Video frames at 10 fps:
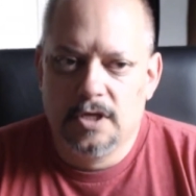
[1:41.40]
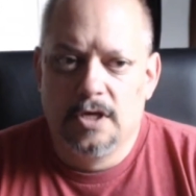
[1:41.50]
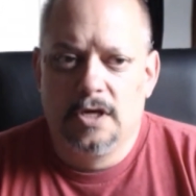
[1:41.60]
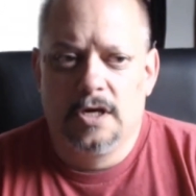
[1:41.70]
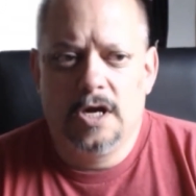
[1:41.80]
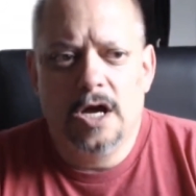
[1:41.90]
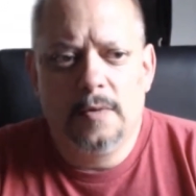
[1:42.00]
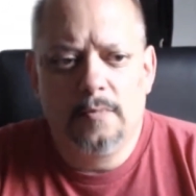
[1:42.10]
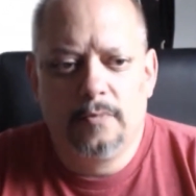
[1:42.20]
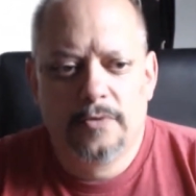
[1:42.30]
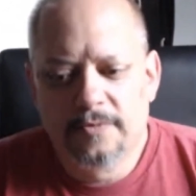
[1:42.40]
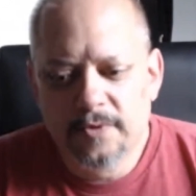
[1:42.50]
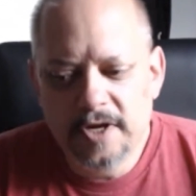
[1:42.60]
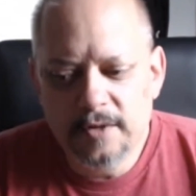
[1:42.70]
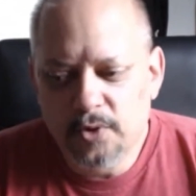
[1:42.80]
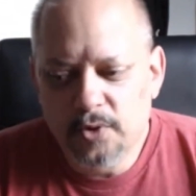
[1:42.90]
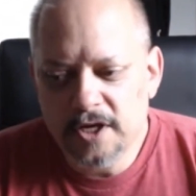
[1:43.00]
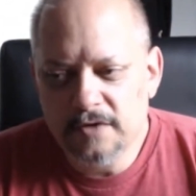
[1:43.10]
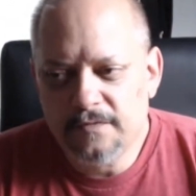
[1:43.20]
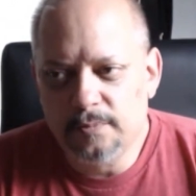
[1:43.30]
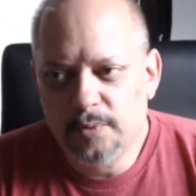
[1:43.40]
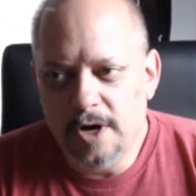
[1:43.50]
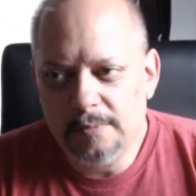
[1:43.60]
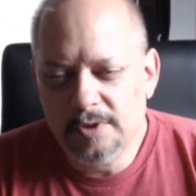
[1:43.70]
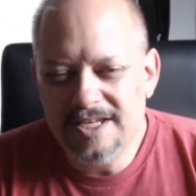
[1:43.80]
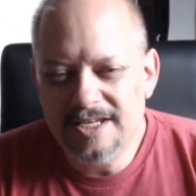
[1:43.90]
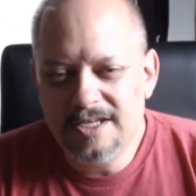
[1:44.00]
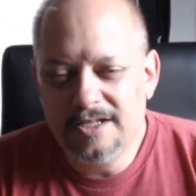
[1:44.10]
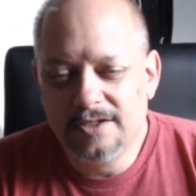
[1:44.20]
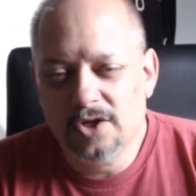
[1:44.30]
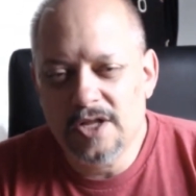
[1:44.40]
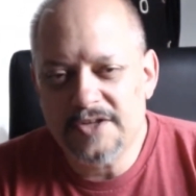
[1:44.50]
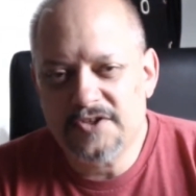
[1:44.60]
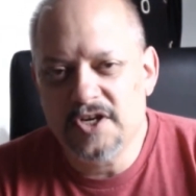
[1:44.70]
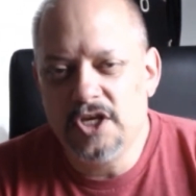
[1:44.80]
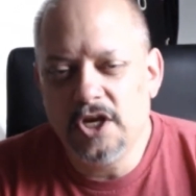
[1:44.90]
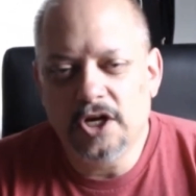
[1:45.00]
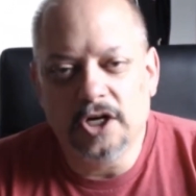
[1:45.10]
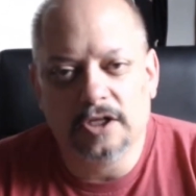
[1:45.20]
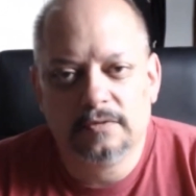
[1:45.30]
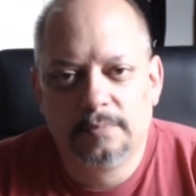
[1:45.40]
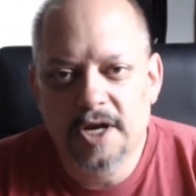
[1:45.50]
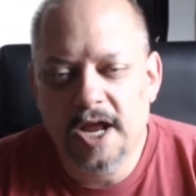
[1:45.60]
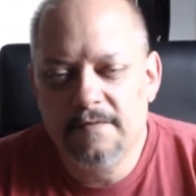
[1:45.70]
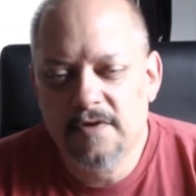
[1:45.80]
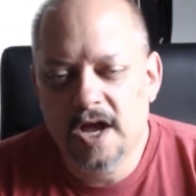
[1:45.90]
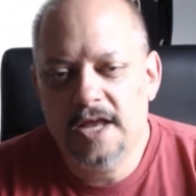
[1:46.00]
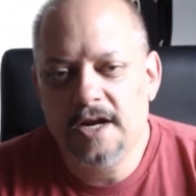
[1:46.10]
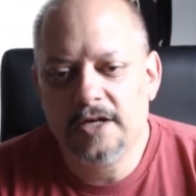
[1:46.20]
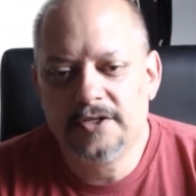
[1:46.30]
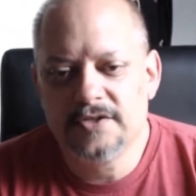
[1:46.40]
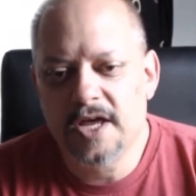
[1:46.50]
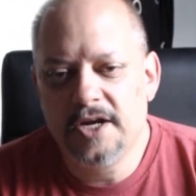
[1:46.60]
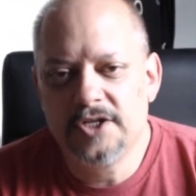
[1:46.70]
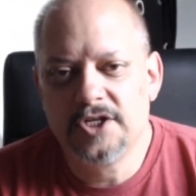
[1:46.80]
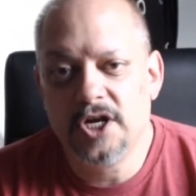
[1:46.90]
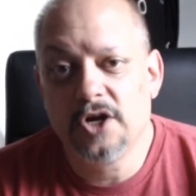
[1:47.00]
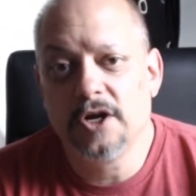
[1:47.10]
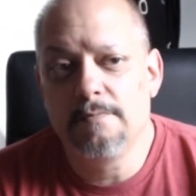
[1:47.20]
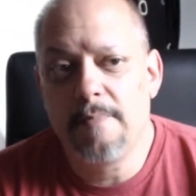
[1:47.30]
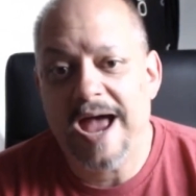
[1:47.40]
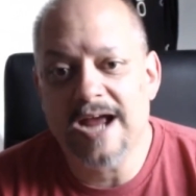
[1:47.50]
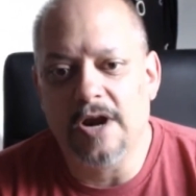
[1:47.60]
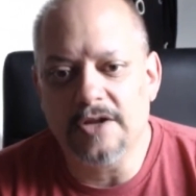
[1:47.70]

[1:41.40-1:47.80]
3D printing for probably a little less than a year, but I've got a design engineering background.